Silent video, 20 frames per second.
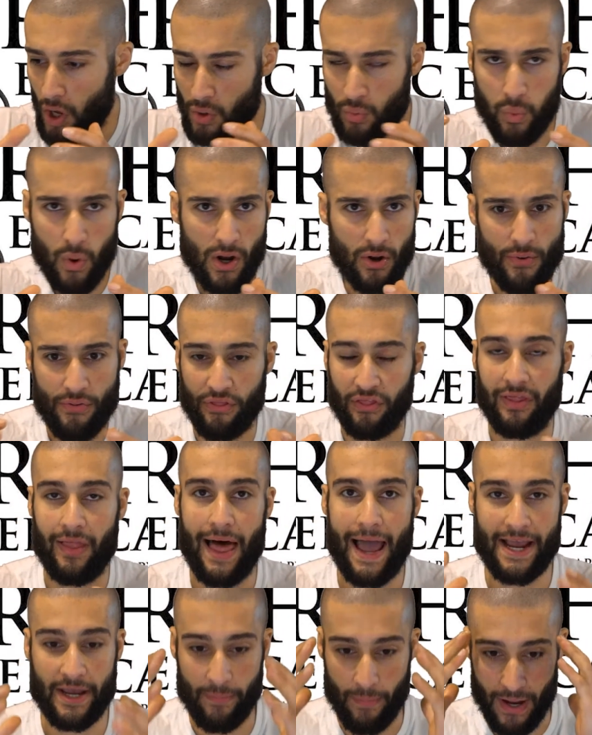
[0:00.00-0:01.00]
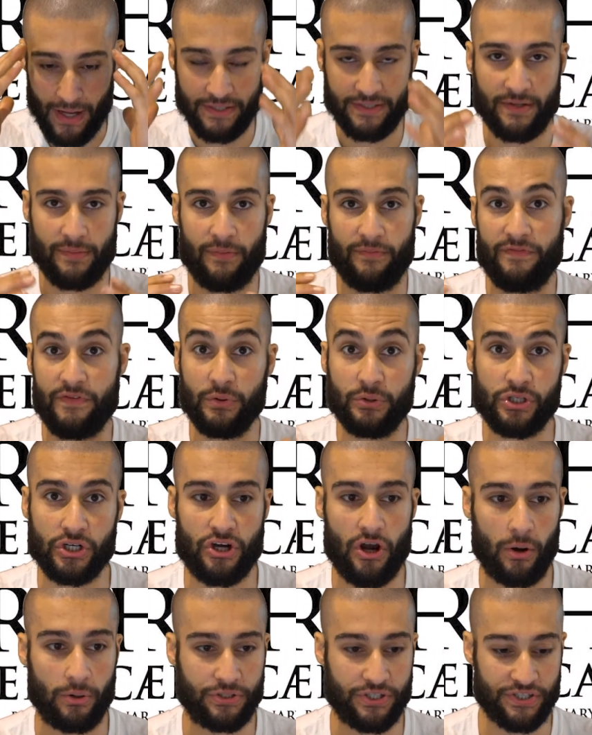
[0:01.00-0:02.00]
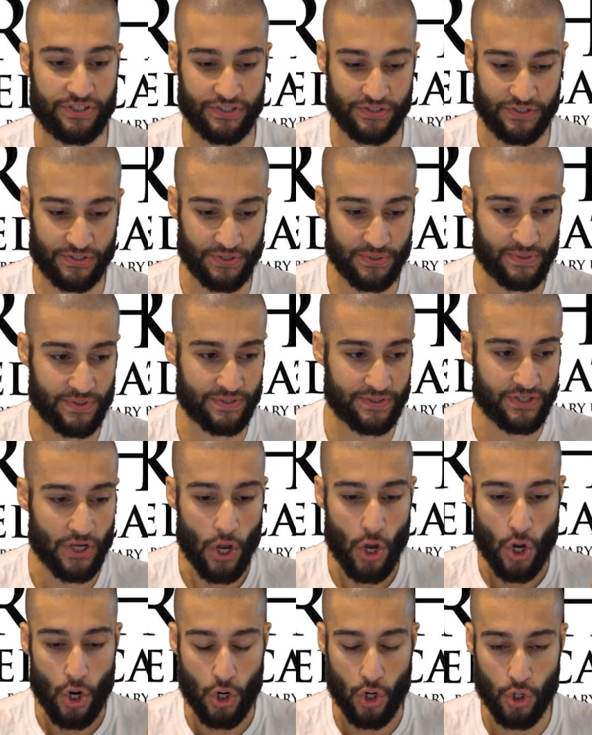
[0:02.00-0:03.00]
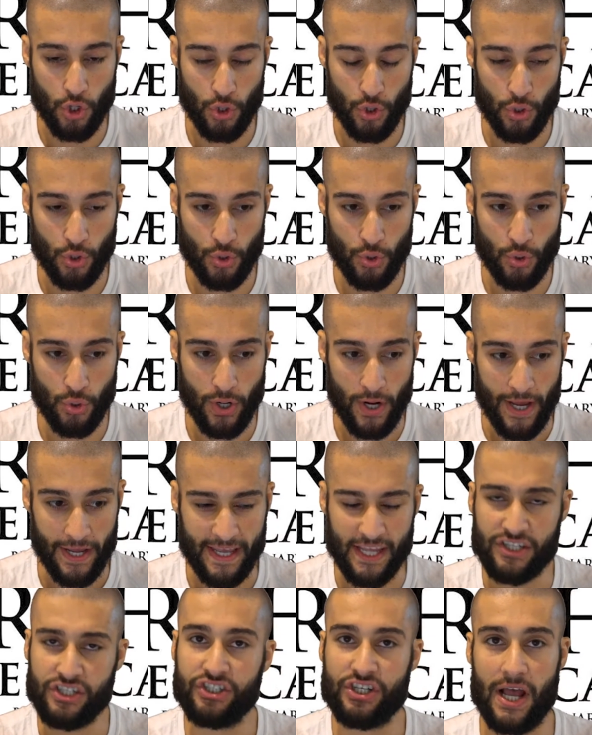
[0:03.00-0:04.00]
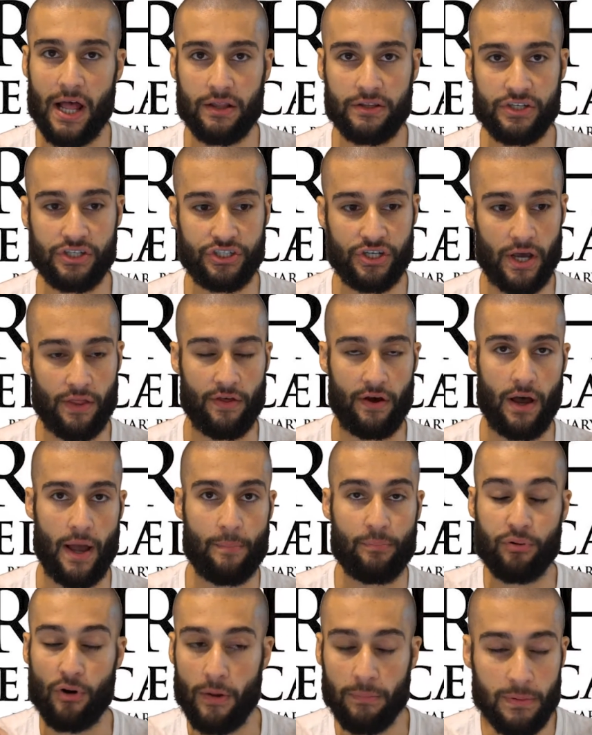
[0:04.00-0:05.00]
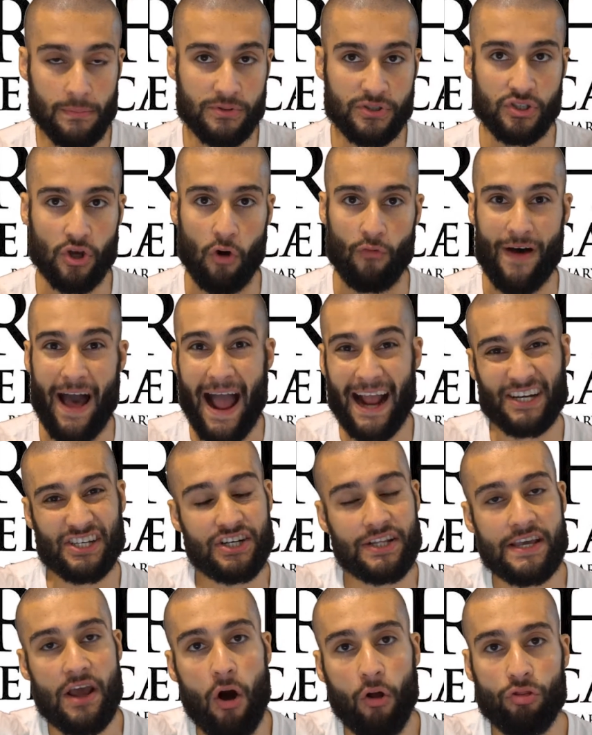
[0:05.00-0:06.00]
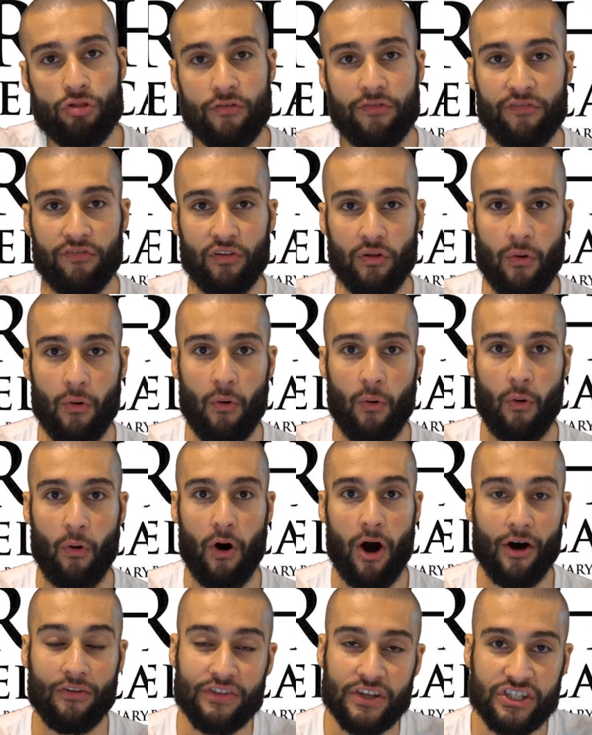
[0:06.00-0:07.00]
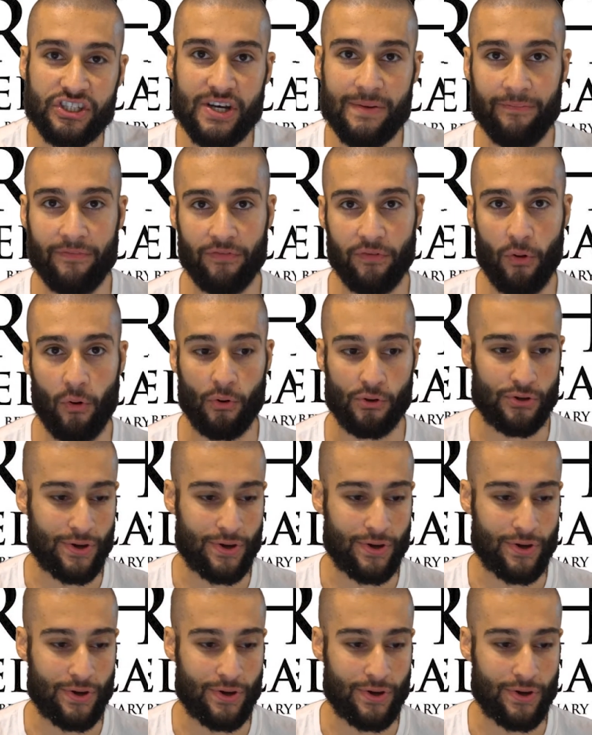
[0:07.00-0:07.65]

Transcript: work with like-minded future coaches and students who get to challenge each other and problem solve actually on the floor, on the gym floor.